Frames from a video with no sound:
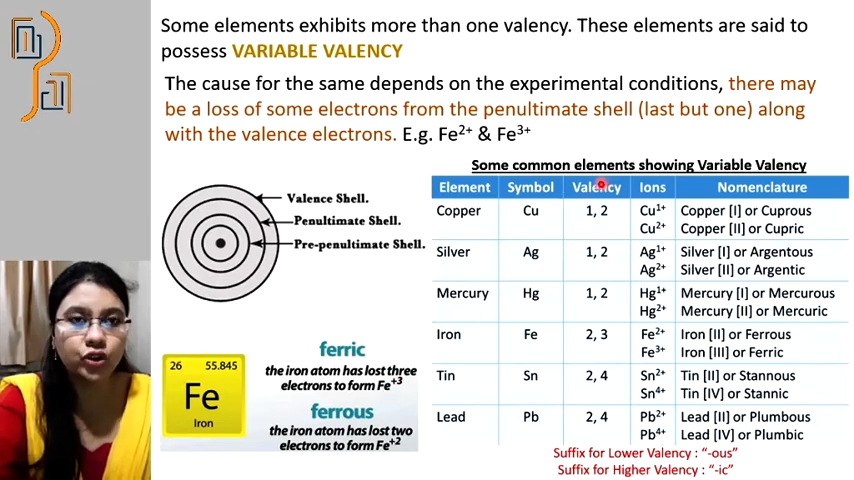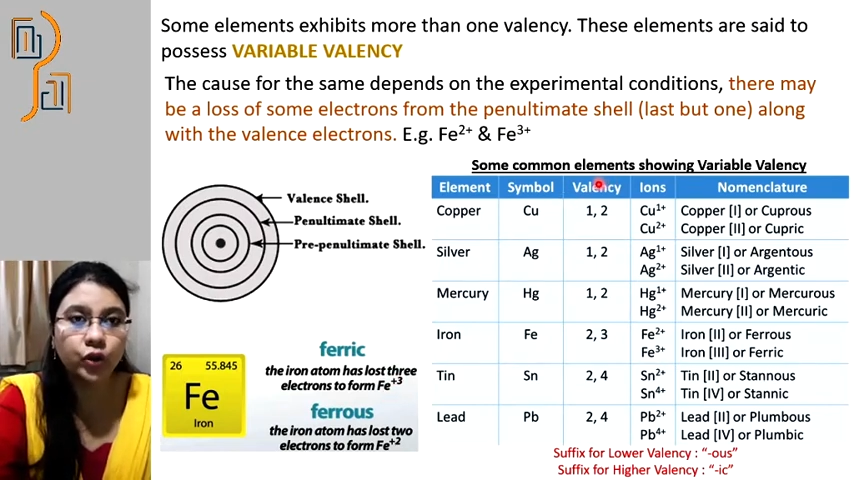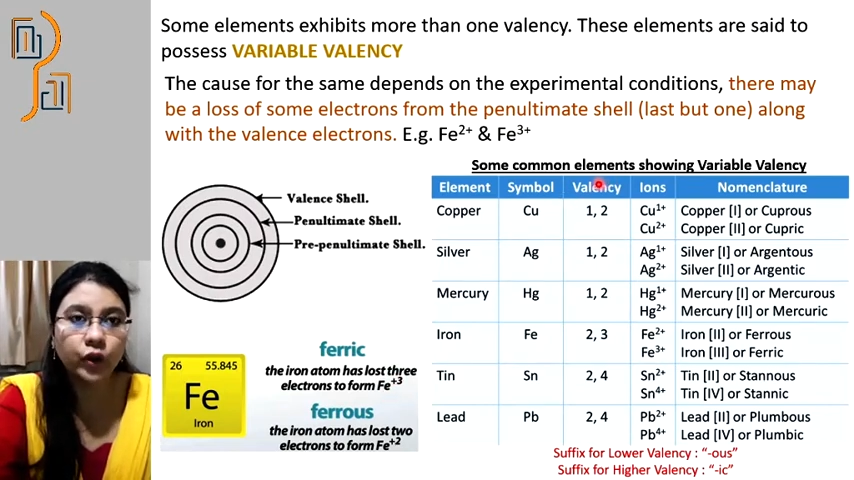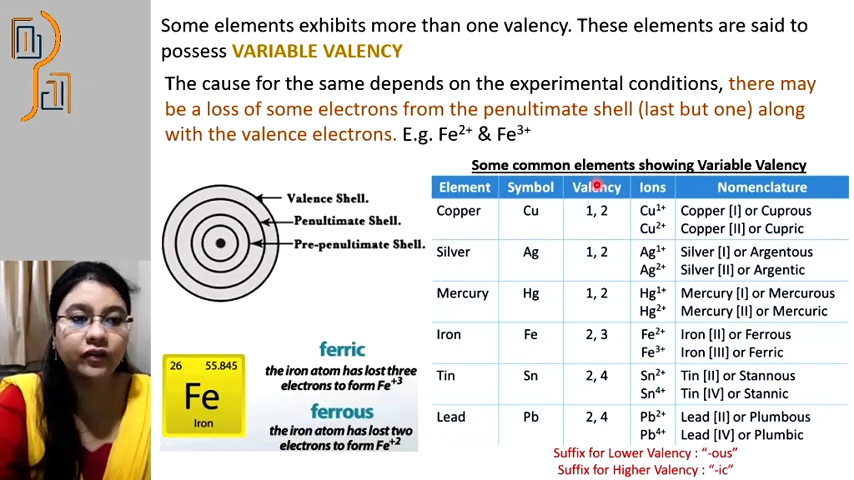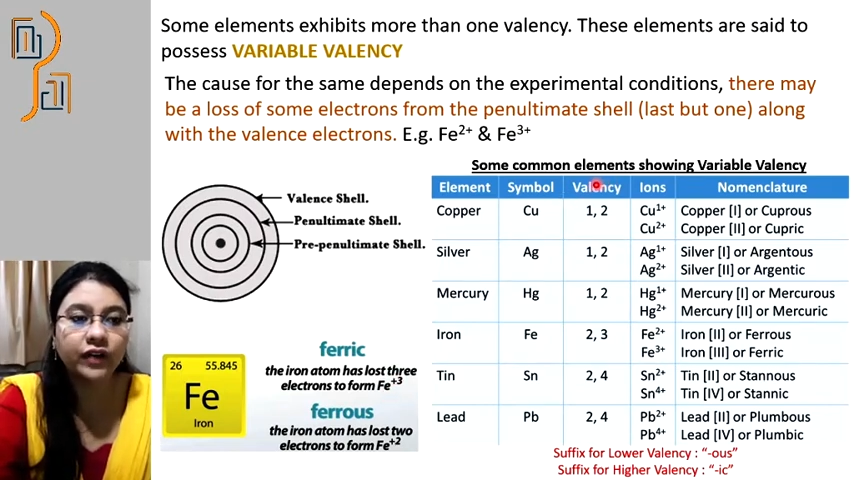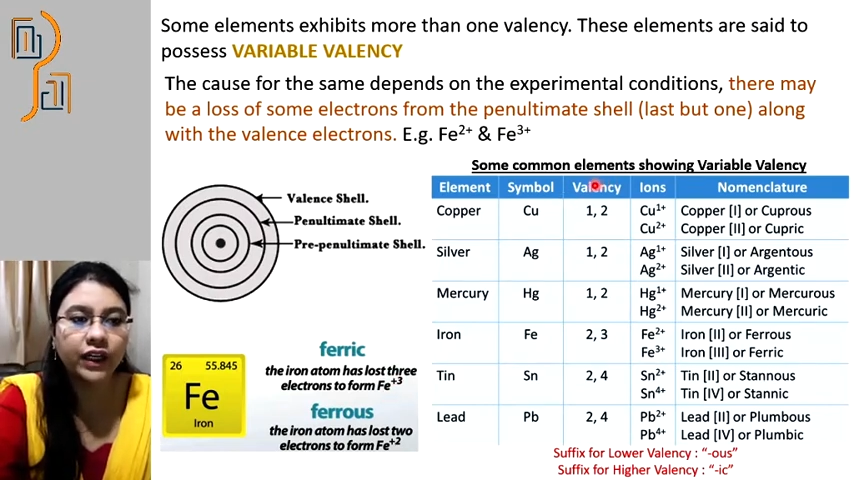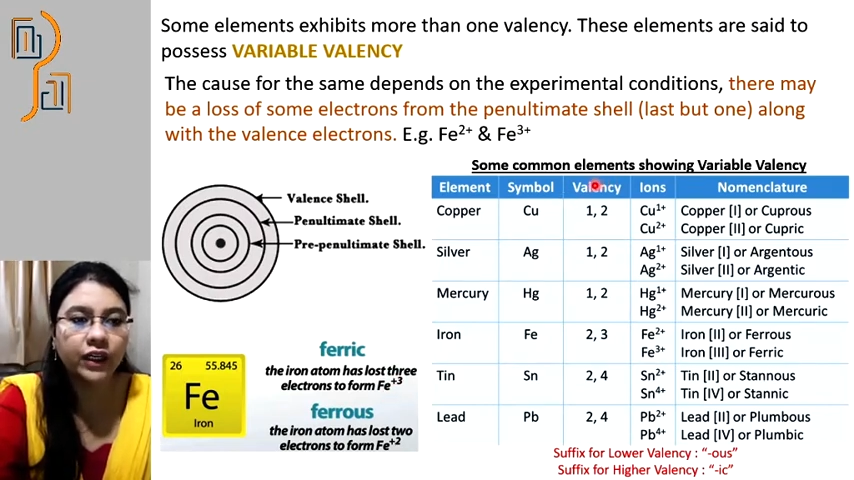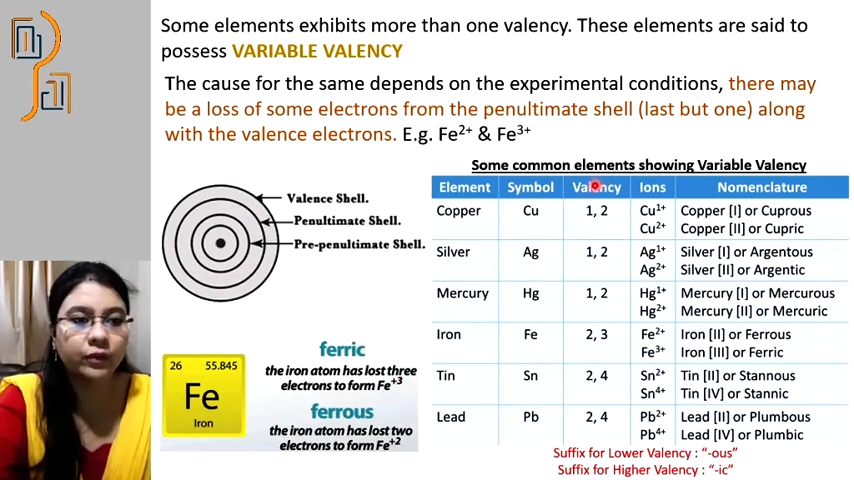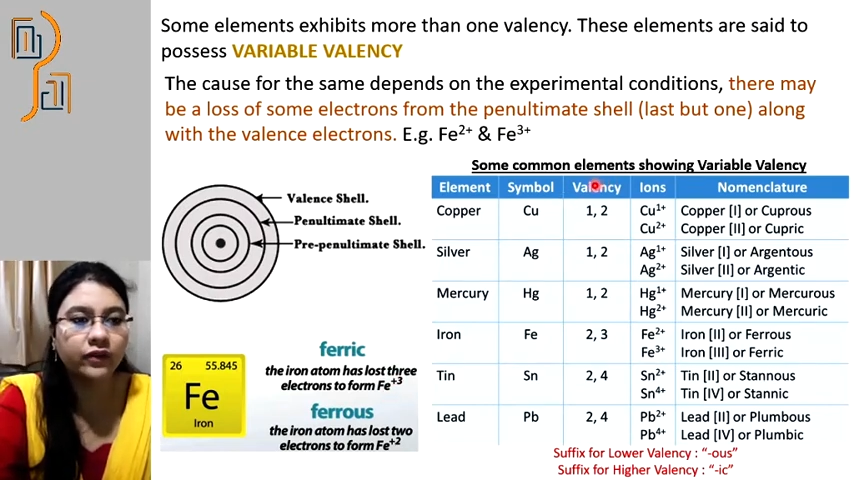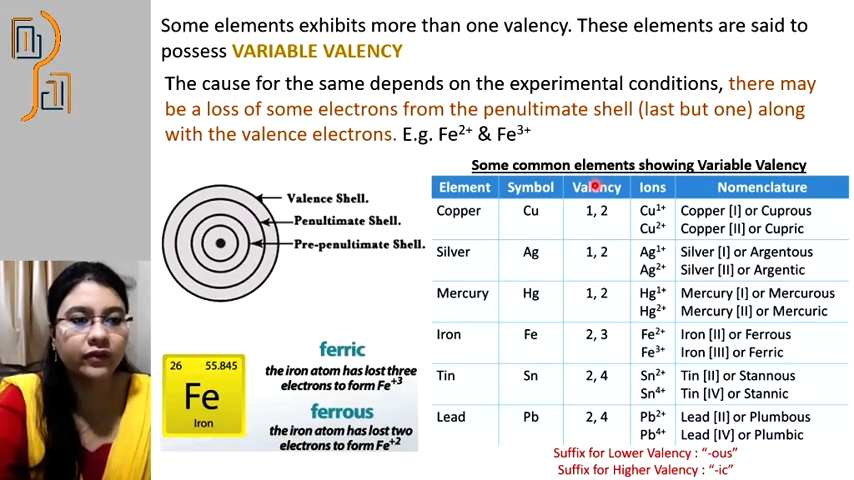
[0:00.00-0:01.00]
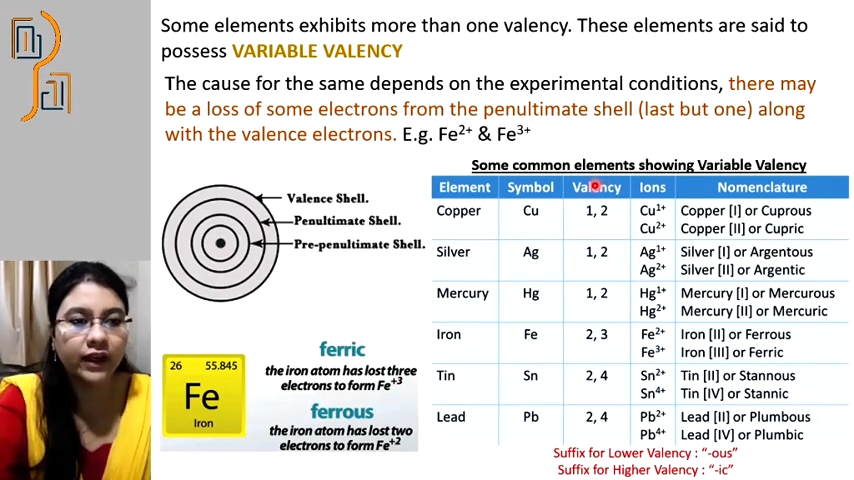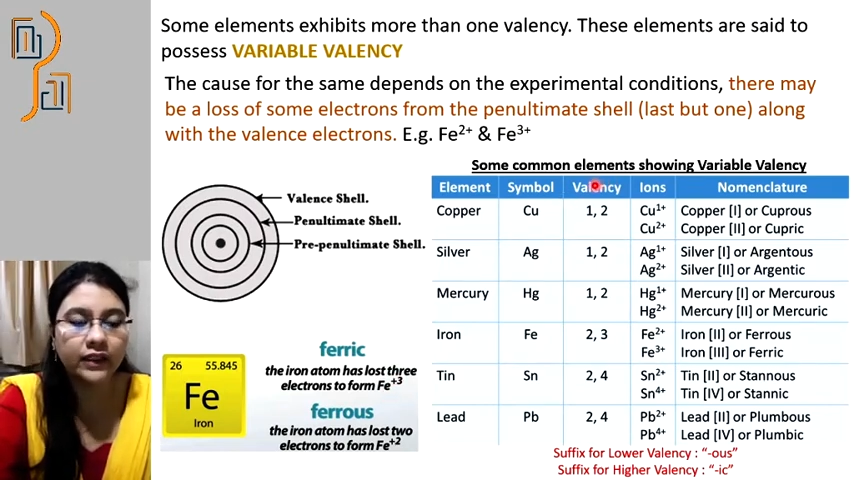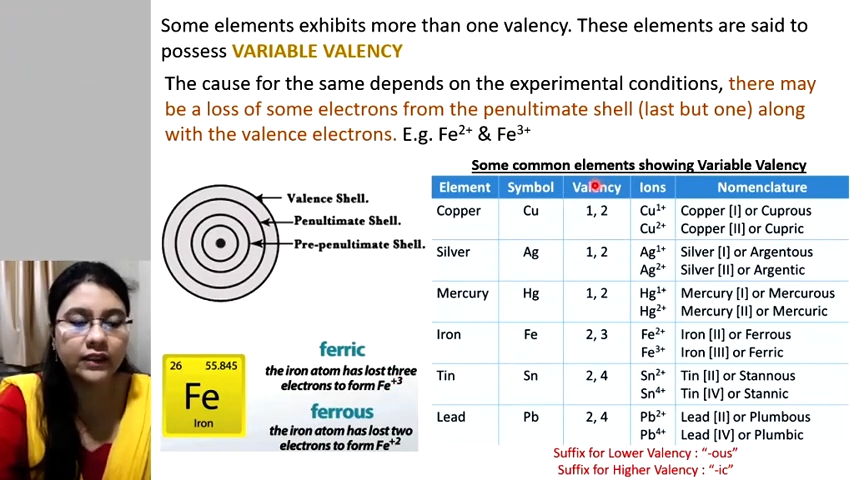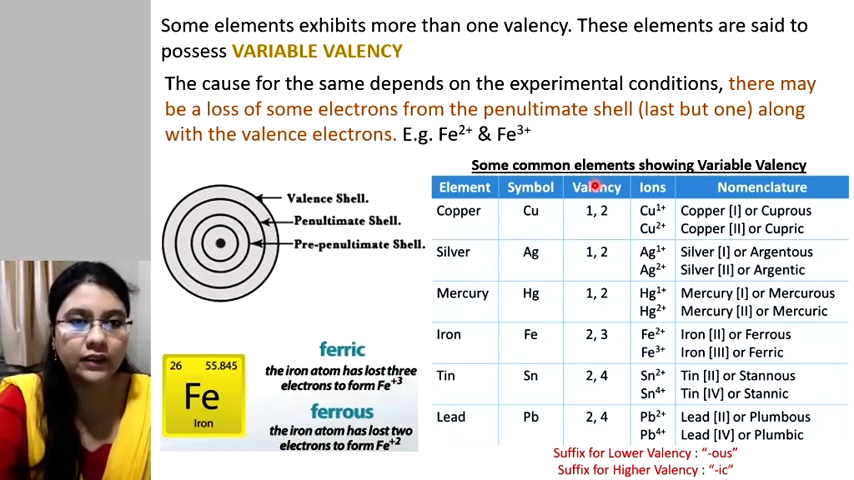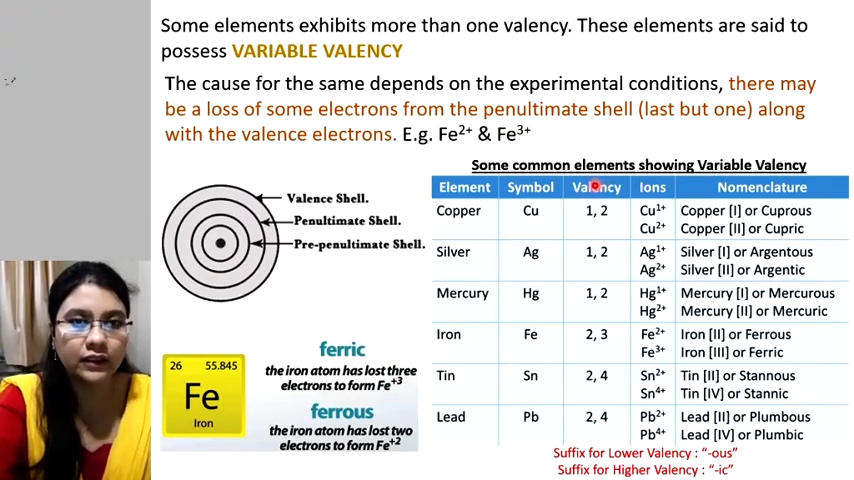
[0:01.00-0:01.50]
showing variable
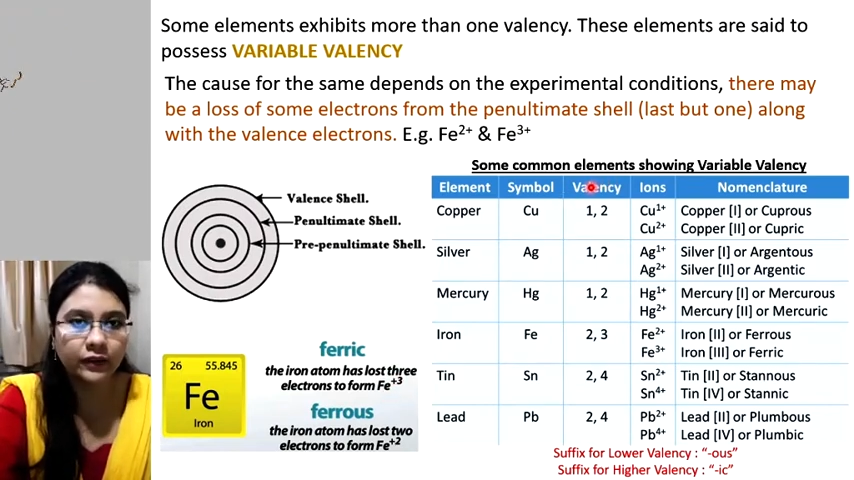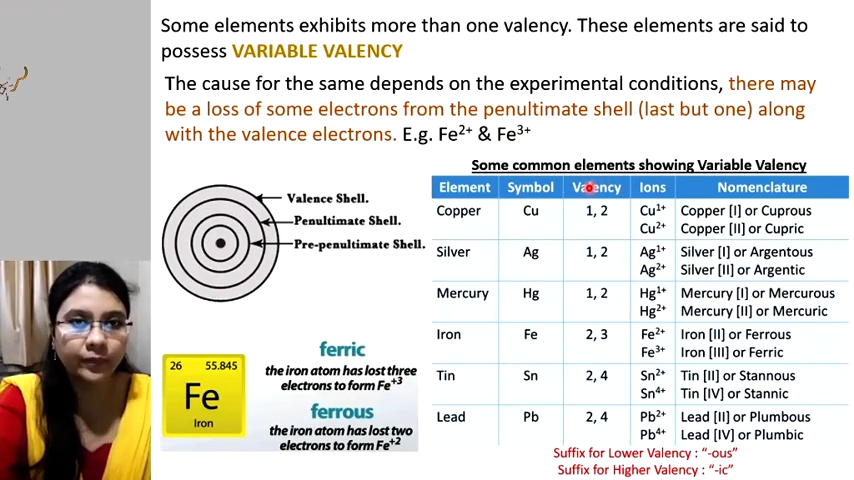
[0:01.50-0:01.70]
valency.